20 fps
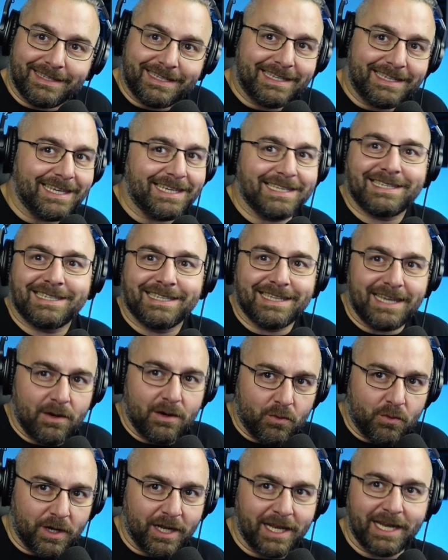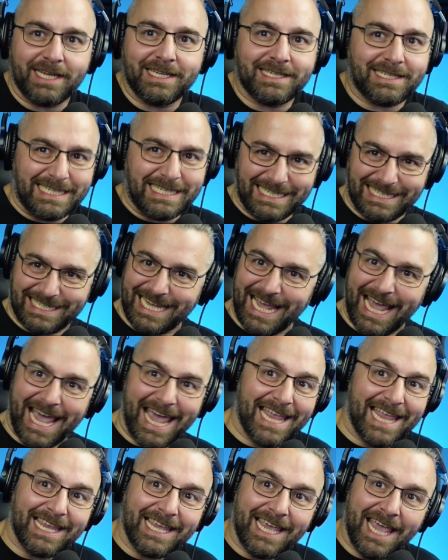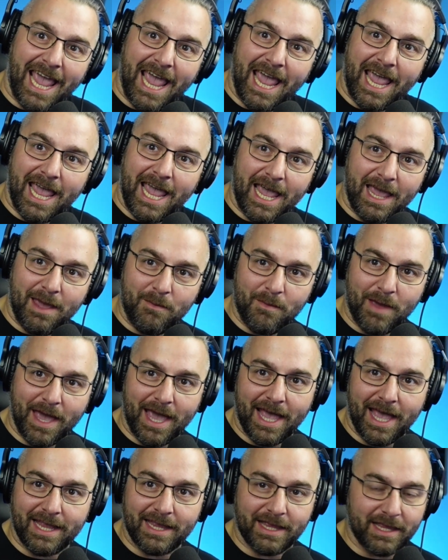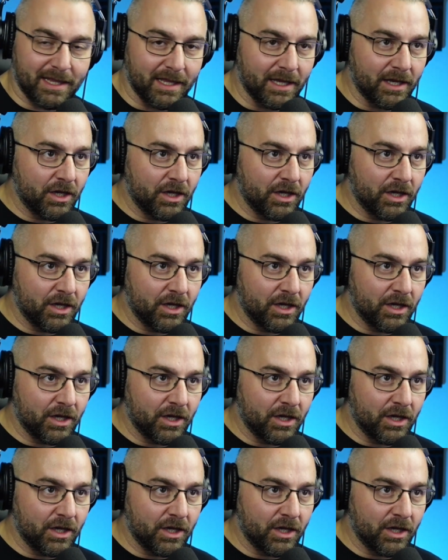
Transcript: Disney releases Endgame and